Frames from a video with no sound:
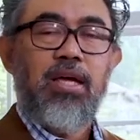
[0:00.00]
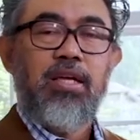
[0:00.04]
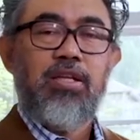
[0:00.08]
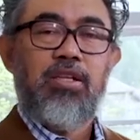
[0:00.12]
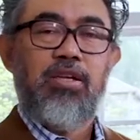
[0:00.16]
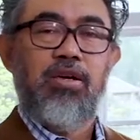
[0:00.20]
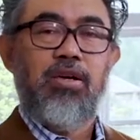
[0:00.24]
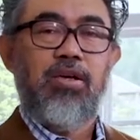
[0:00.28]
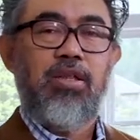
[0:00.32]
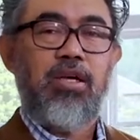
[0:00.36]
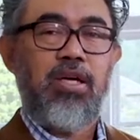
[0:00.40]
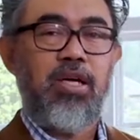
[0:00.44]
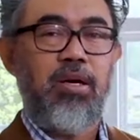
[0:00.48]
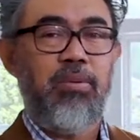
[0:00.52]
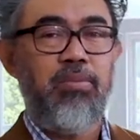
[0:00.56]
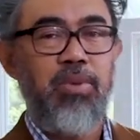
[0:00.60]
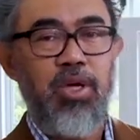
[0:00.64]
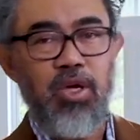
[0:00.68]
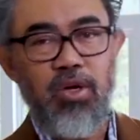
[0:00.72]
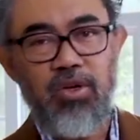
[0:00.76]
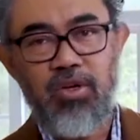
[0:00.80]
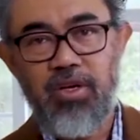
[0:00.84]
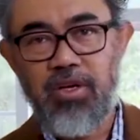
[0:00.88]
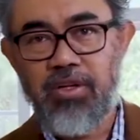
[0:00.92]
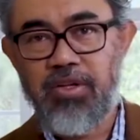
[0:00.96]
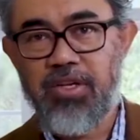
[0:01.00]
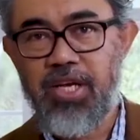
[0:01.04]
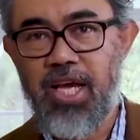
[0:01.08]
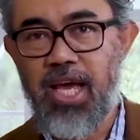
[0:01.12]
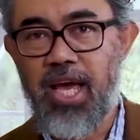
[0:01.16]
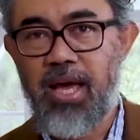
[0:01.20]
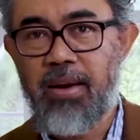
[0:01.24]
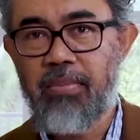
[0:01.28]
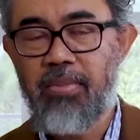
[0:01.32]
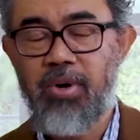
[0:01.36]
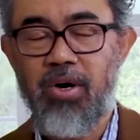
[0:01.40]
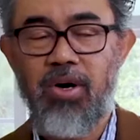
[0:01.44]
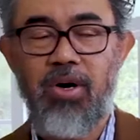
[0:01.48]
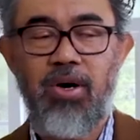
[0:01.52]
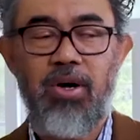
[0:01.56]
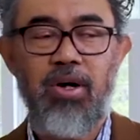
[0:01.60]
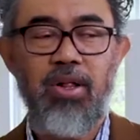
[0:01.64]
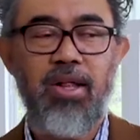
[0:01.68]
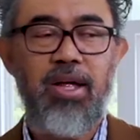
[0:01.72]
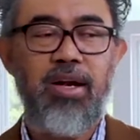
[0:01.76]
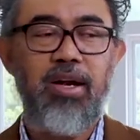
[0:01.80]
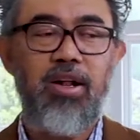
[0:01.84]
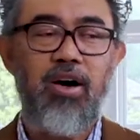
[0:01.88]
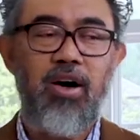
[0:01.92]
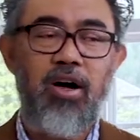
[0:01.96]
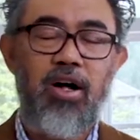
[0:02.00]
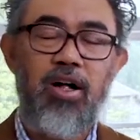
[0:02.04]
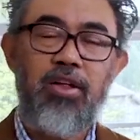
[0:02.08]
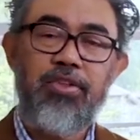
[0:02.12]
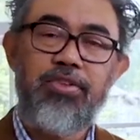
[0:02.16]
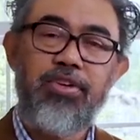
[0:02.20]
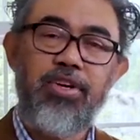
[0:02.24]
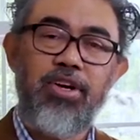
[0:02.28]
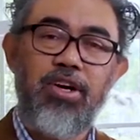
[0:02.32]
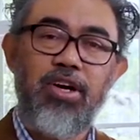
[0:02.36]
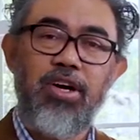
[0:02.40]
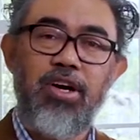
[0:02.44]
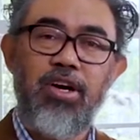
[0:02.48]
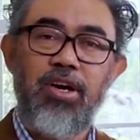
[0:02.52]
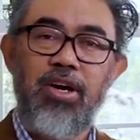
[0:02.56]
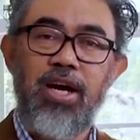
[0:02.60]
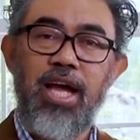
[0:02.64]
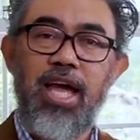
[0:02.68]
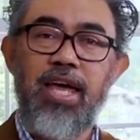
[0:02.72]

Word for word: to the communion table and altar,